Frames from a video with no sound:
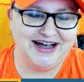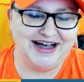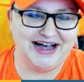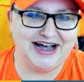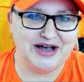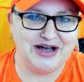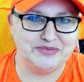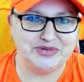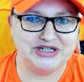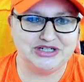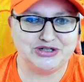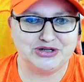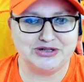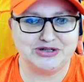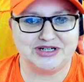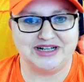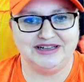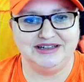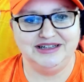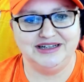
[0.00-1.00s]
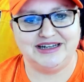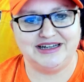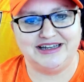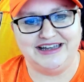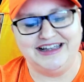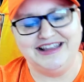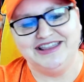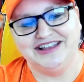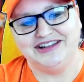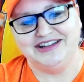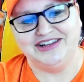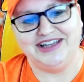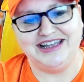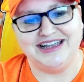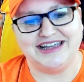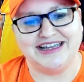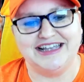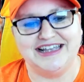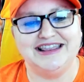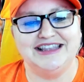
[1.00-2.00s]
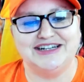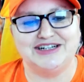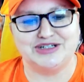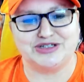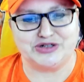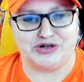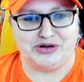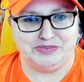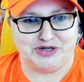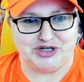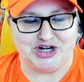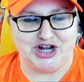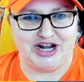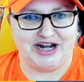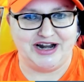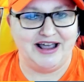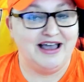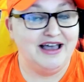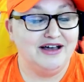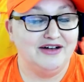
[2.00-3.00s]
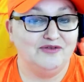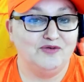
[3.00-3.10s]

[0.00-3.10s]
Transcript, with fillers: Uh, be sure to click in the link in the description